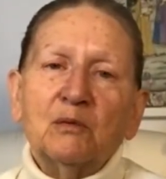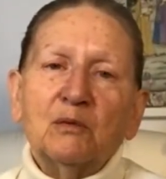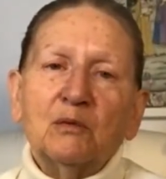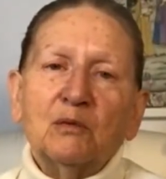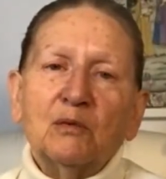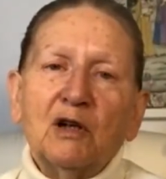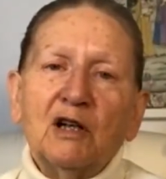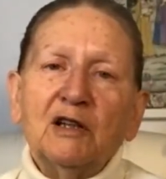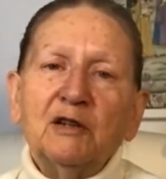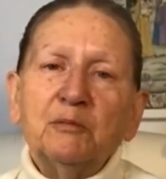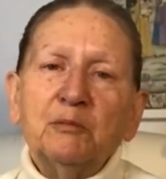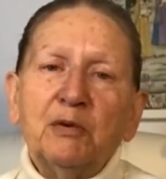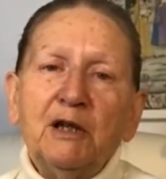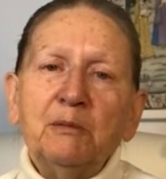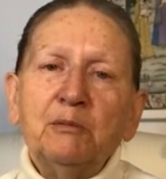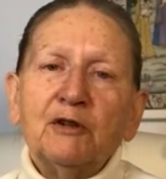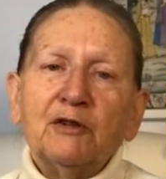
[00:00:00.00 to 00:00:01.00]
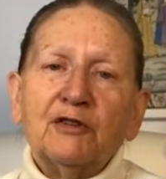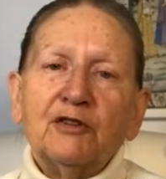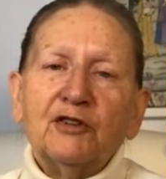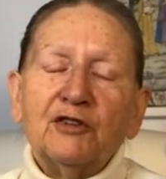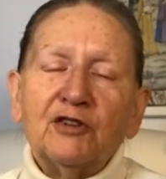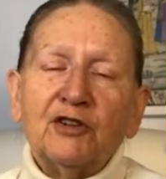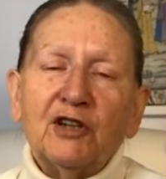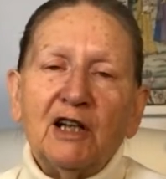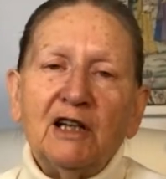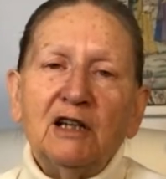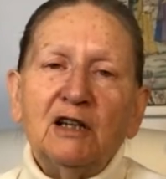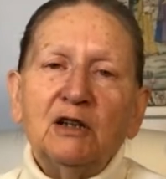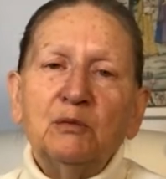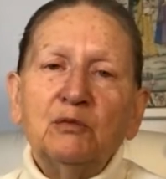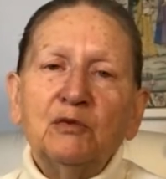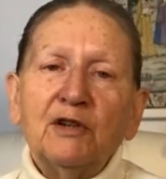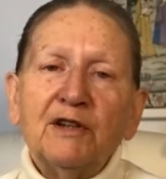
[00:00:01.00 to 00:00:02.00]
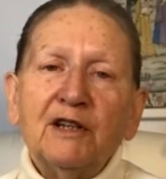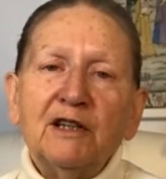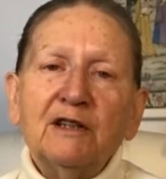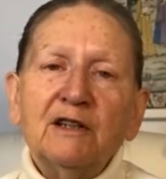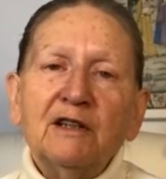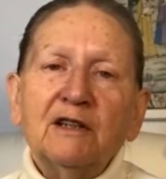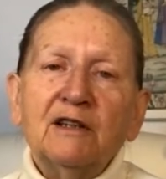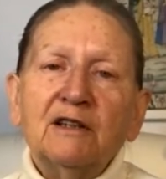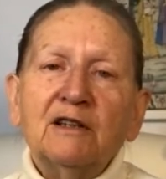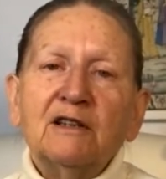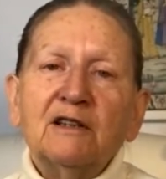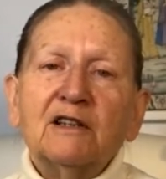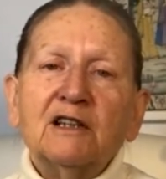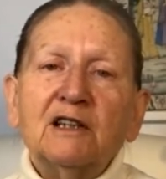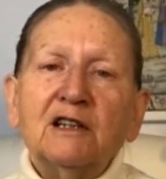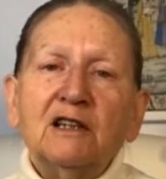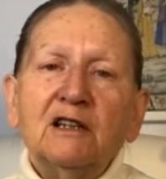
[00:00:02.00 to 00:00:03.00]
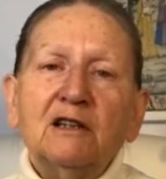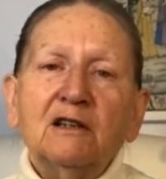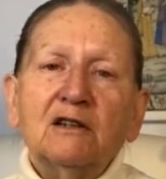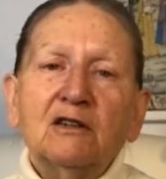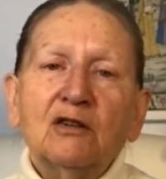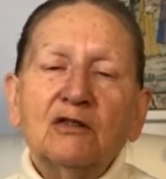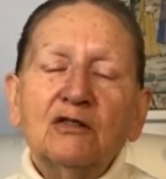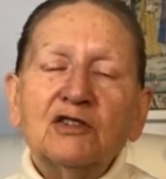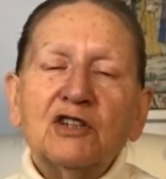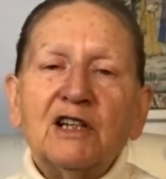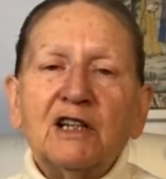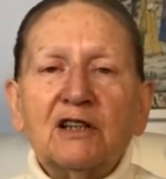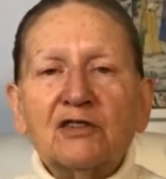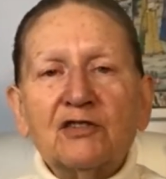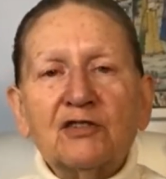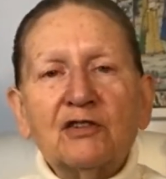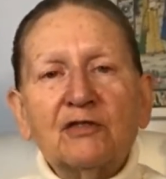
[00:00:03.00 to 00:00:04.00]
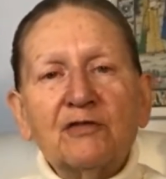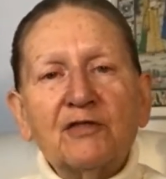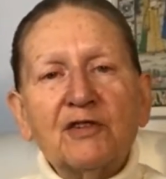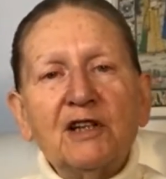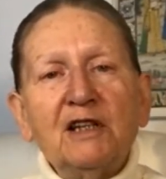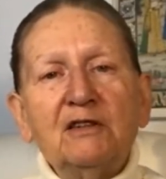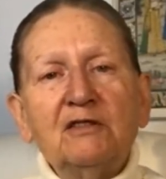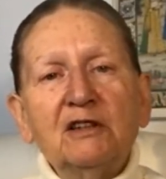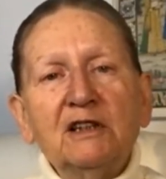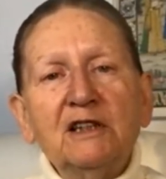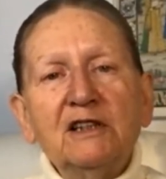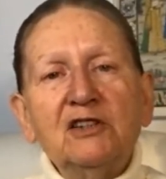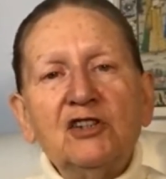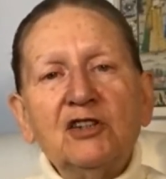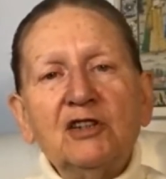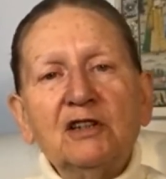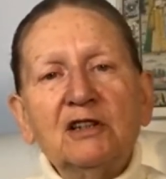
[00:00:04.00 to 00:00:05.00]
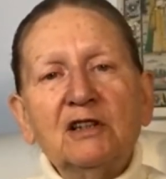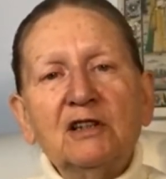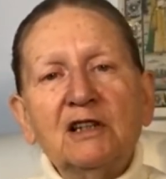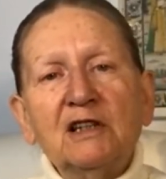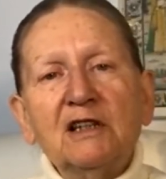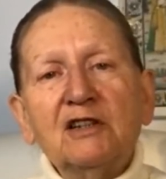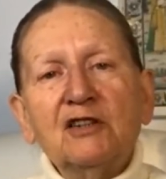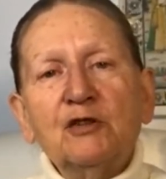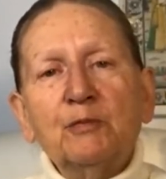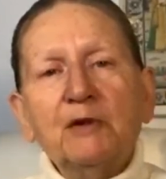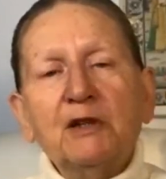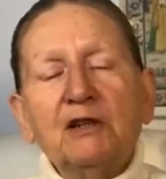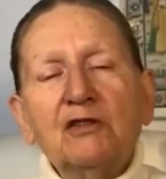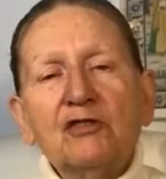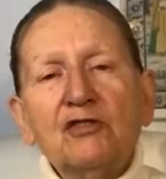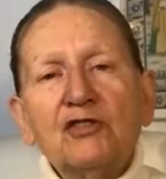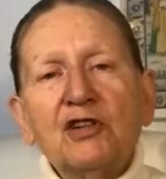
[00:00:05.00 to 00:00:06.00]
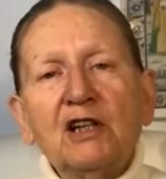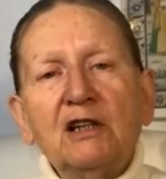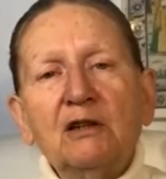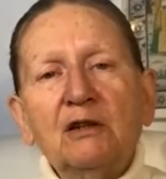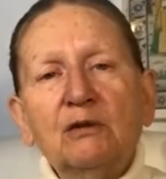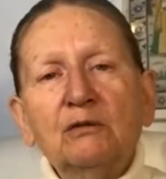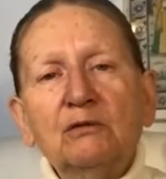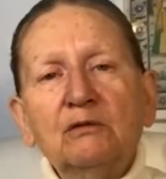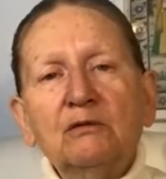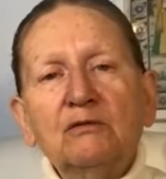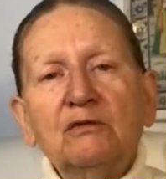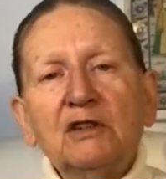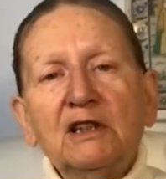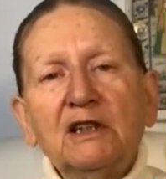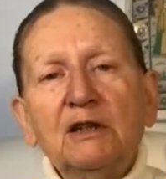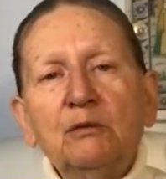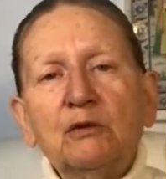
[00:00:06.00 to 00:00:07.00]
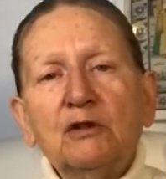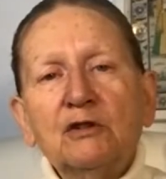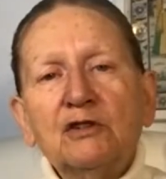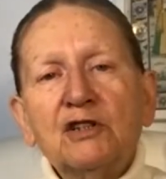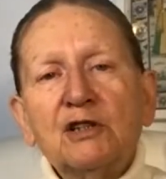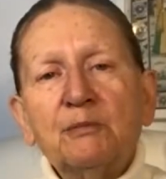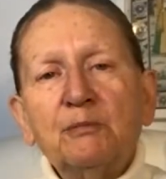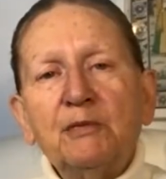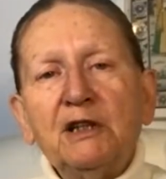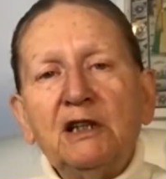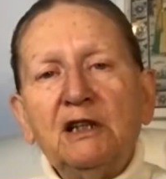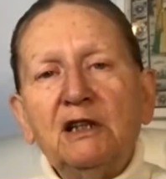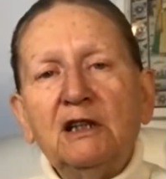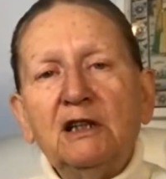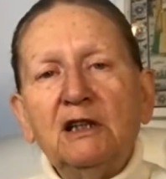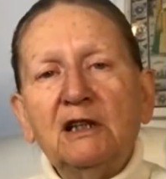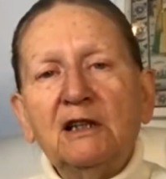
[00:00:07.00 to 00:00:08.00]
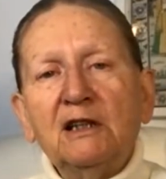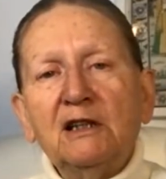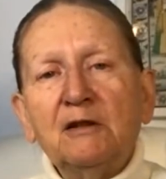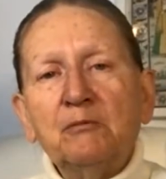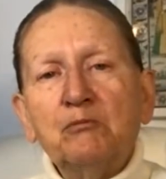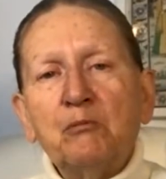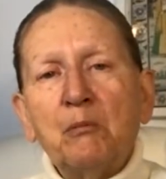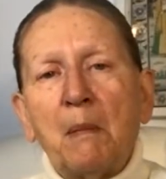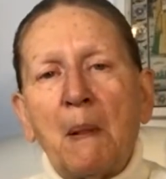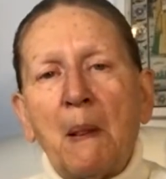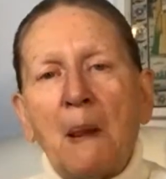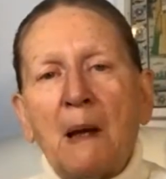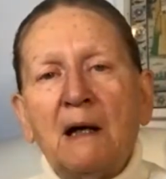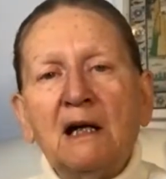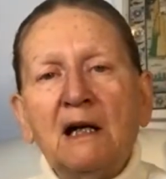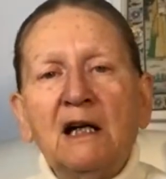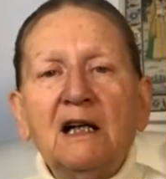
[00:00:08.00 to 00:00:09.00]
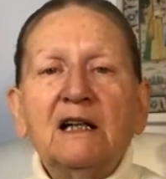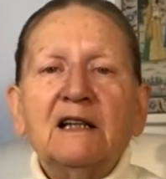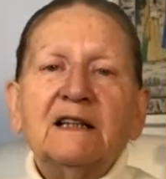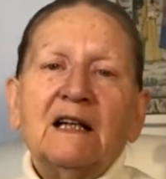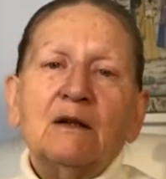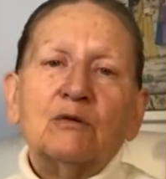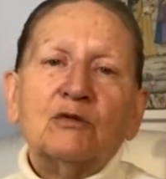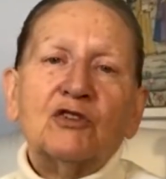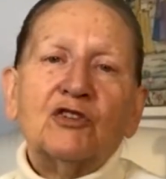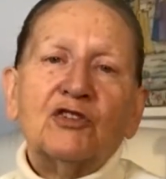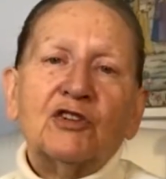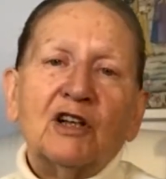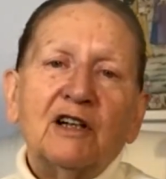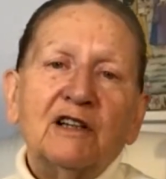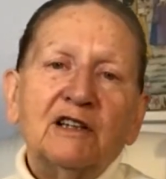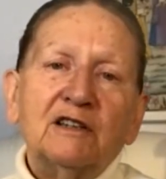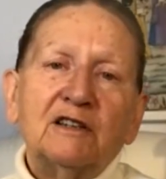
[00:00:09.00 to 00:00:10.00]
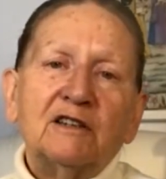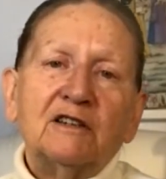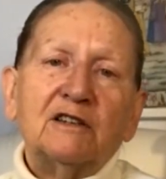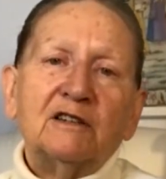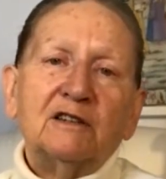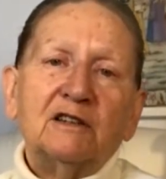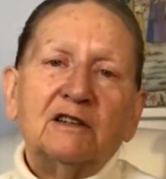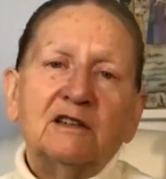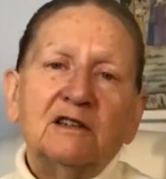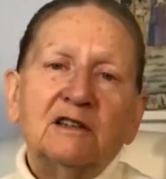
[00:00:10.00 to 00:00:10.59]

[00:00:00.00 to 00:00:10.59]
why people stay within the context of their religion is because they don't really want to be an outsider.